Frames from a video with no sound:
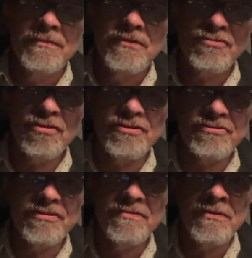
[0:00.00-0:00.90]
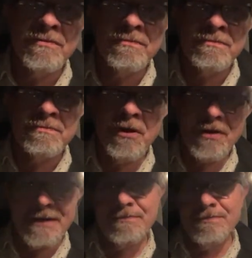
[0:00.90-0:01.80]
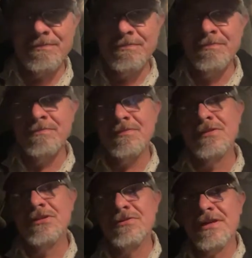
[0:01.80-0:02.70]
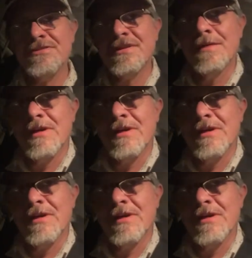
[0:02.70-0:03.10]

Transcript: Search. Okay. Till next time,